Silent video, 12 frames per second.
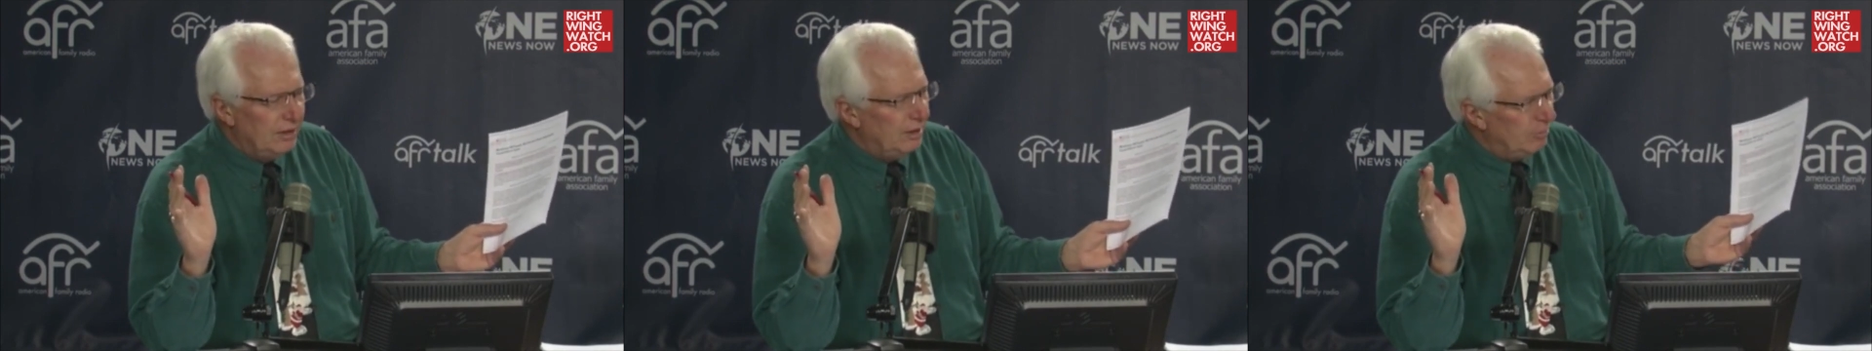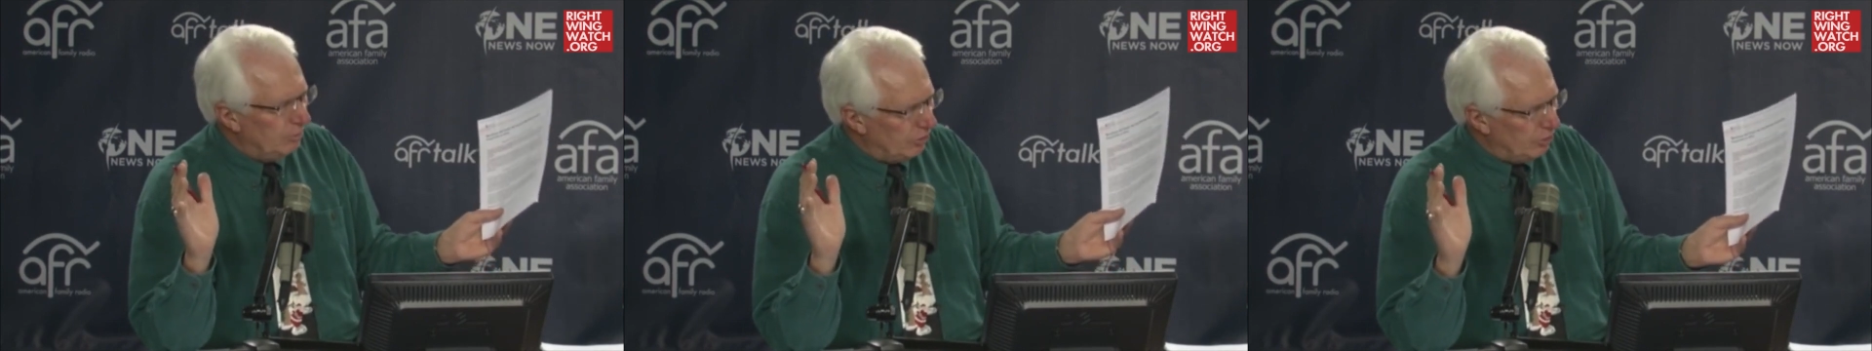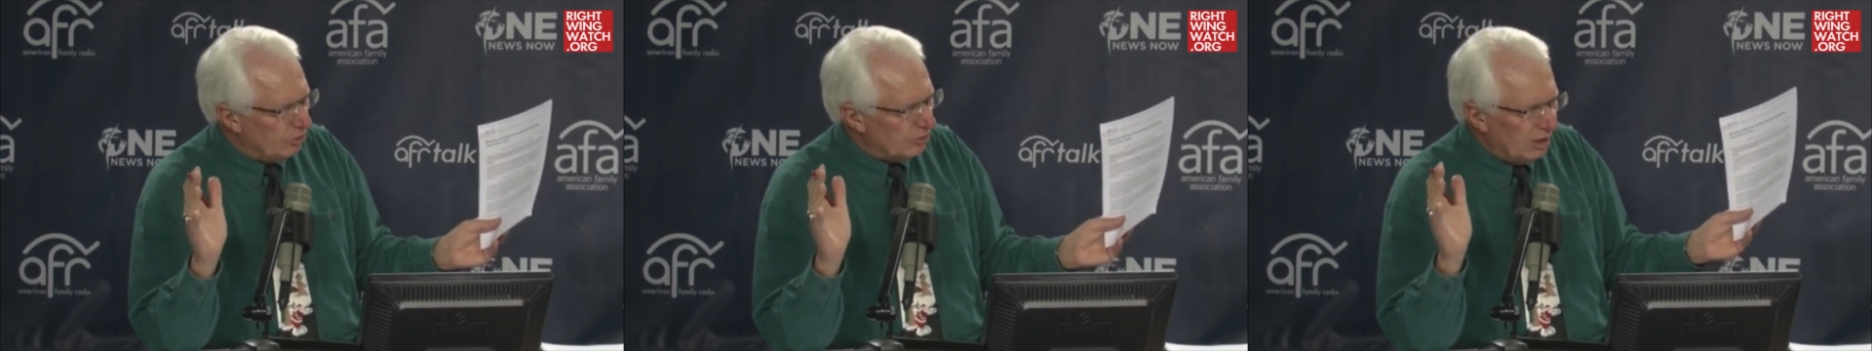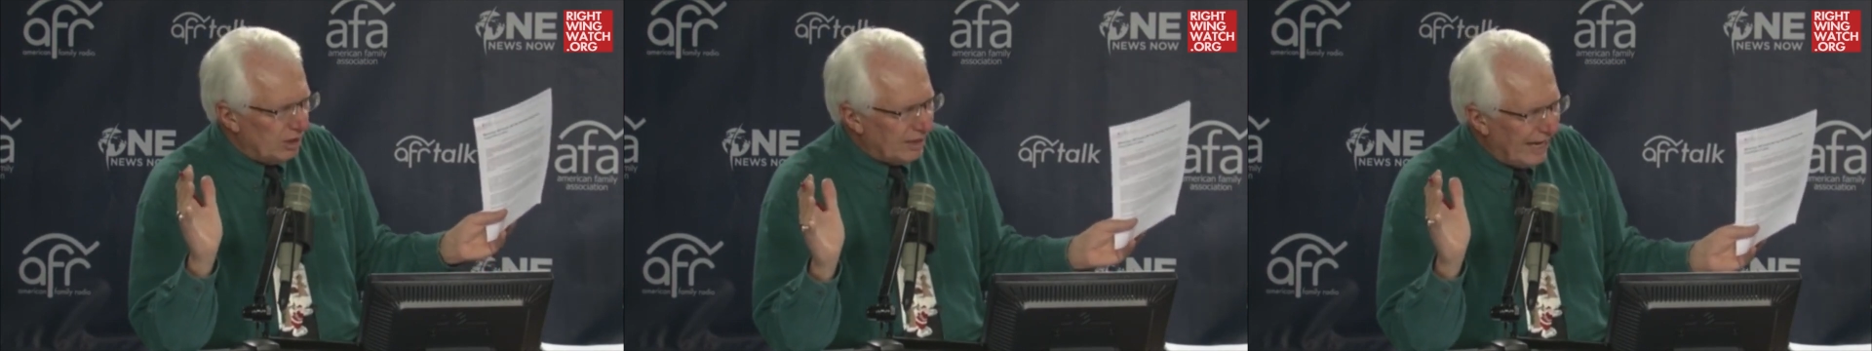
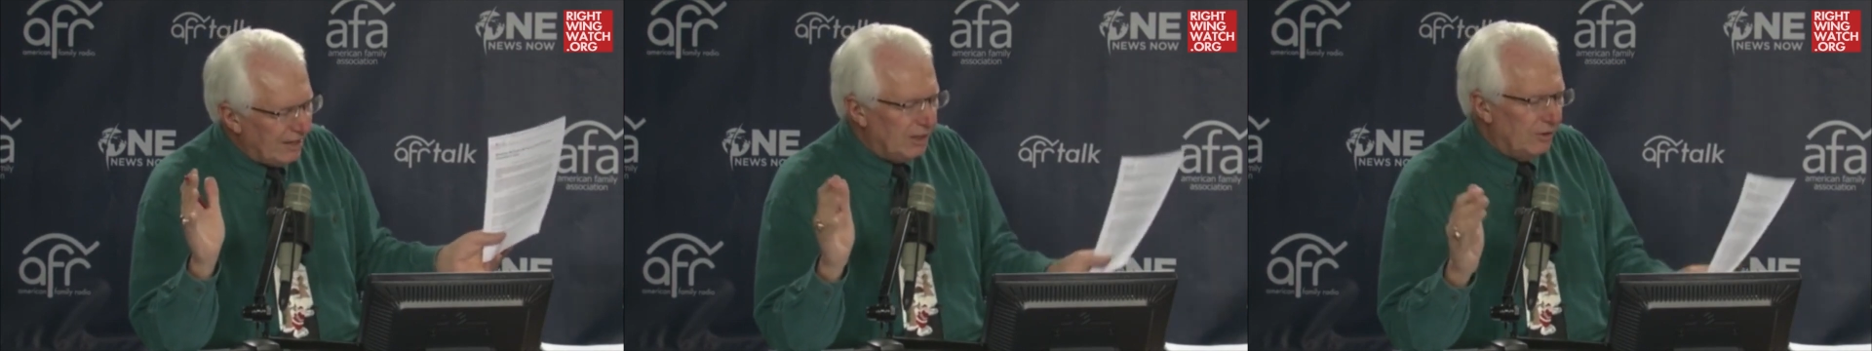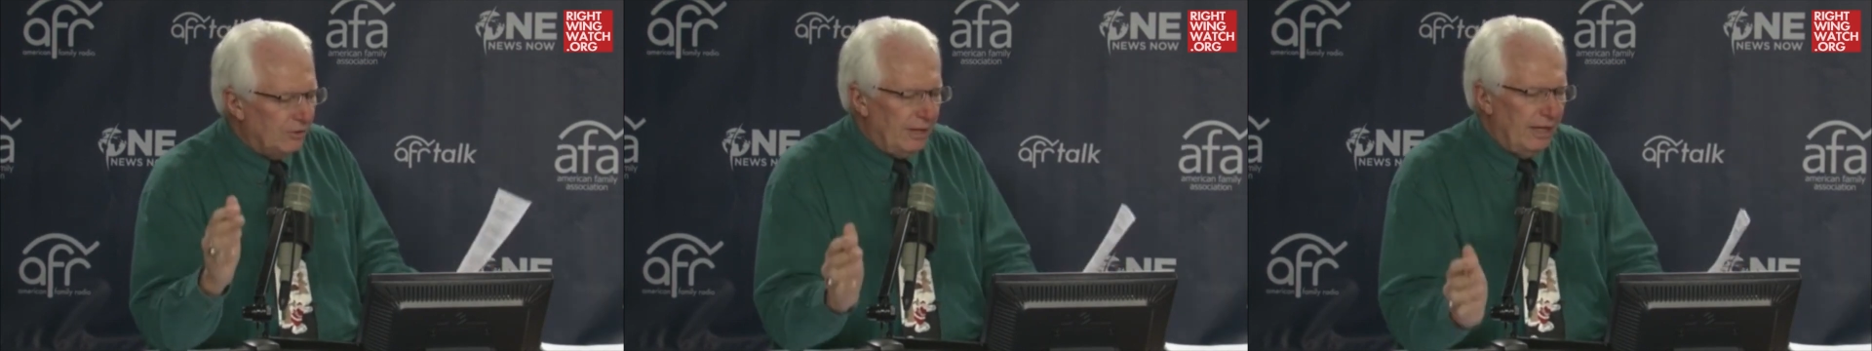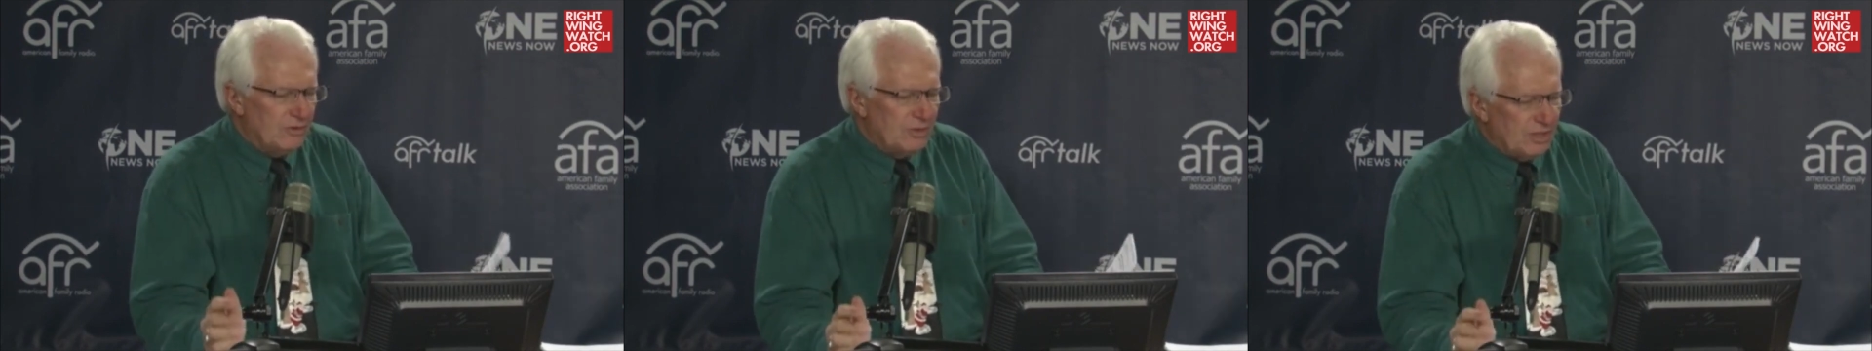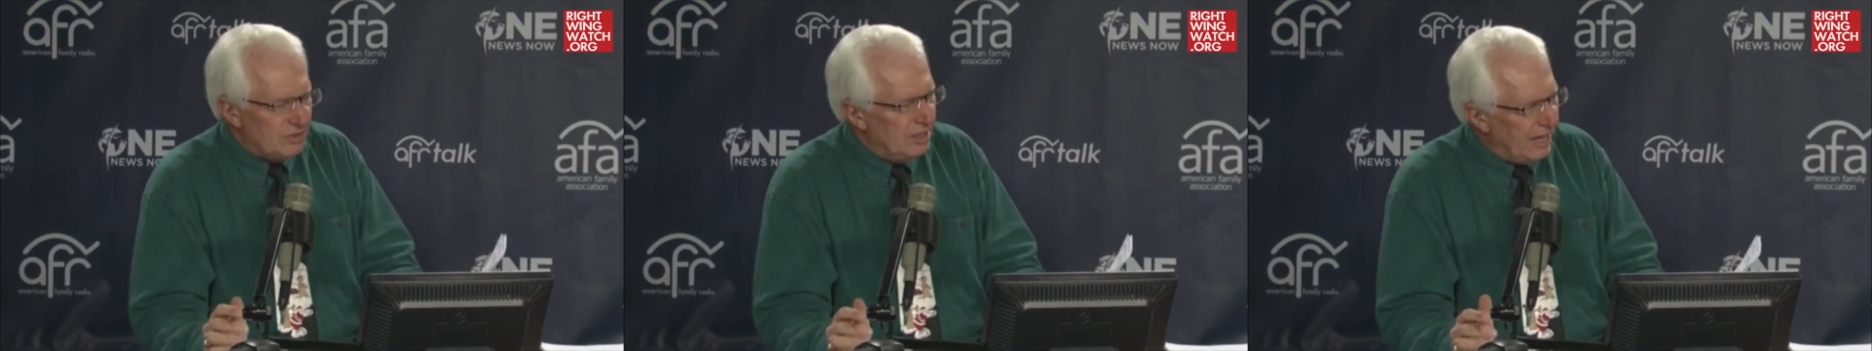Methuselah,
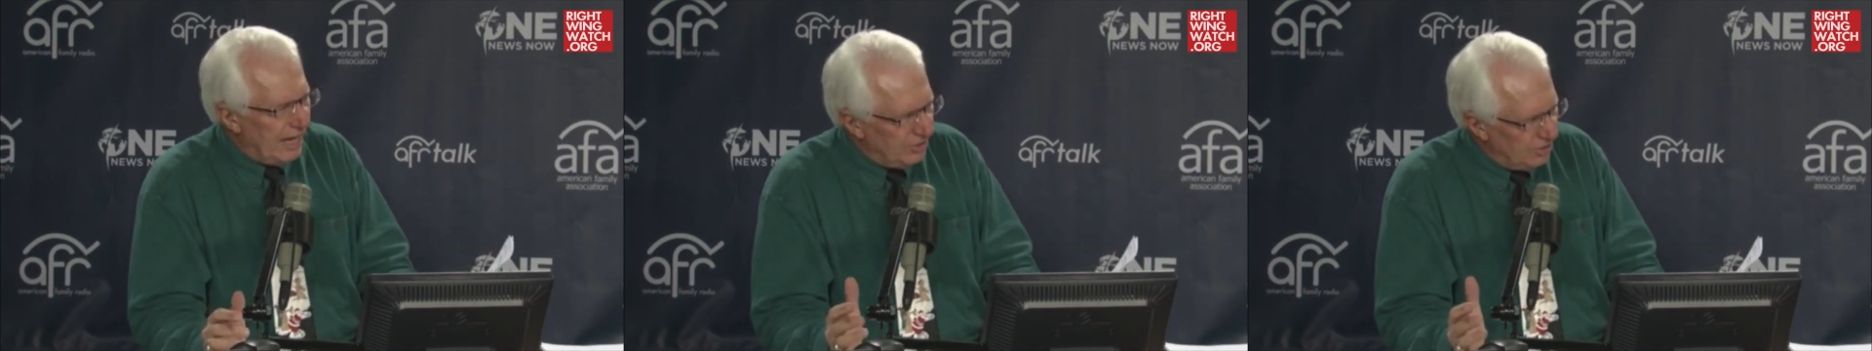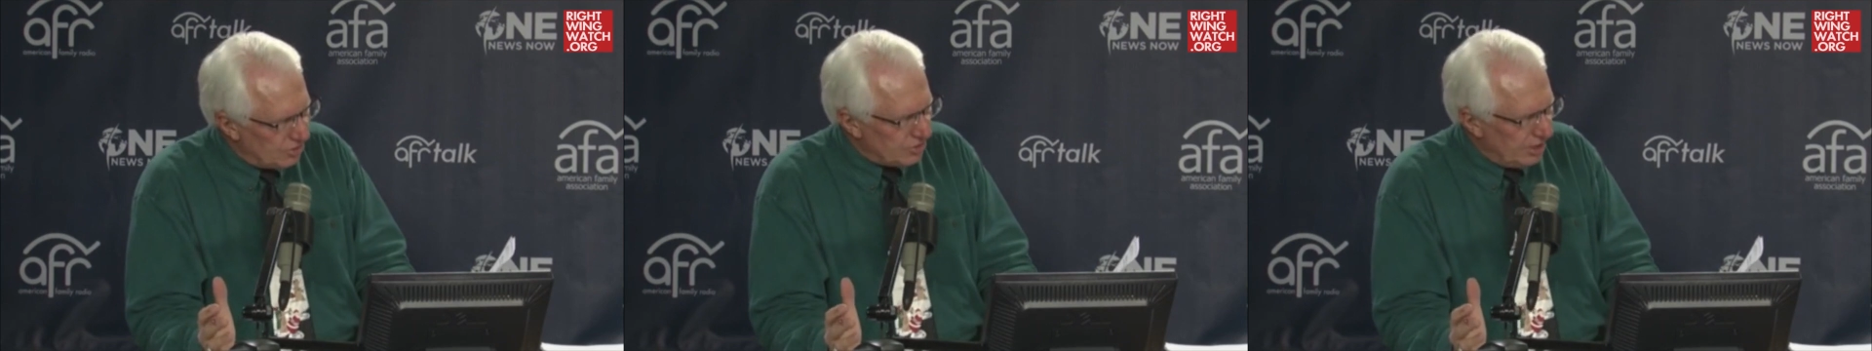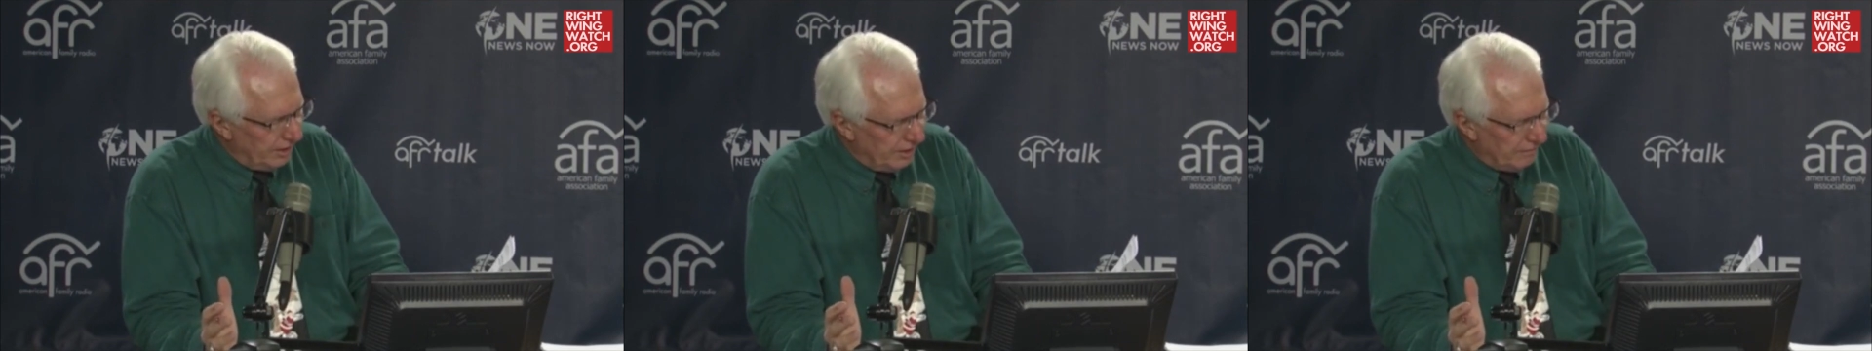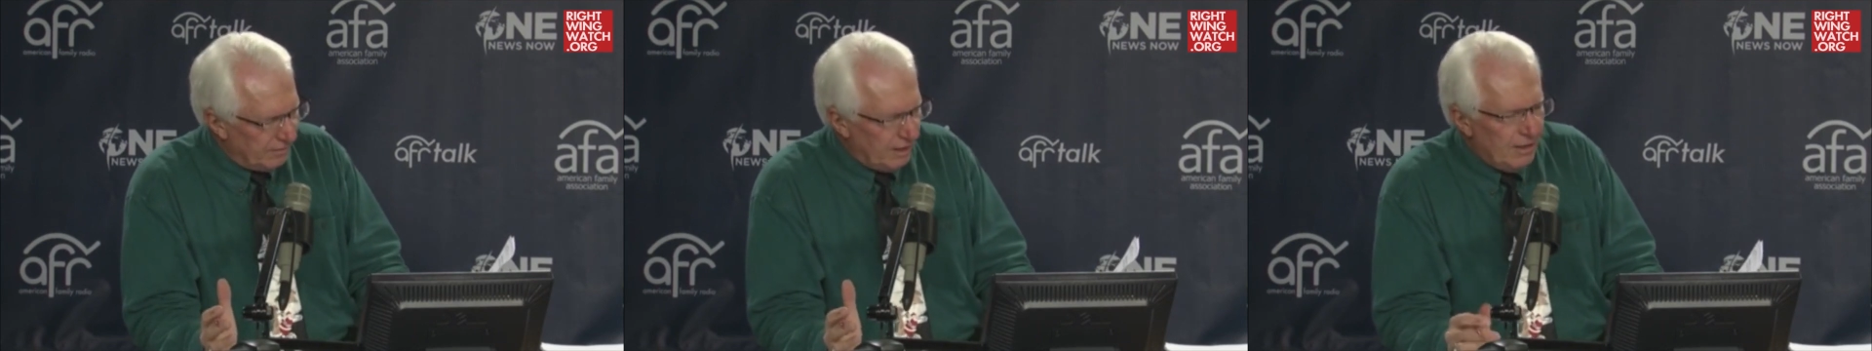969 years he lived.